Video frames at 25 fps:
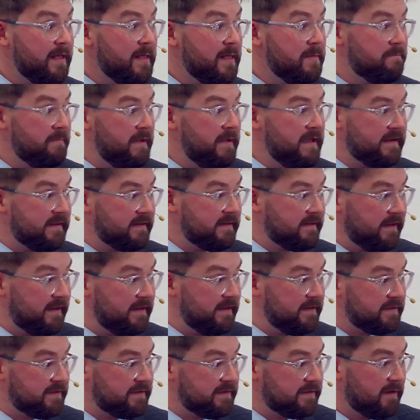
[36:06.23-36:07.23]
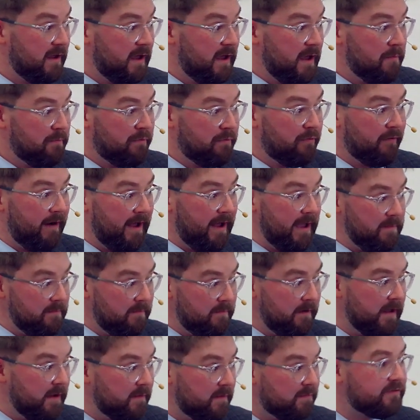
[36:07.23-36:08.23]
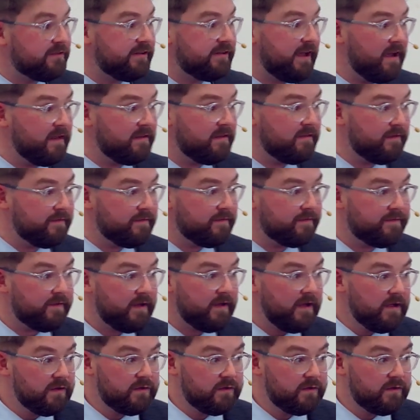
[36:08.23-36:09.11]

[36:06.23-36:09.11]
made it his primary objective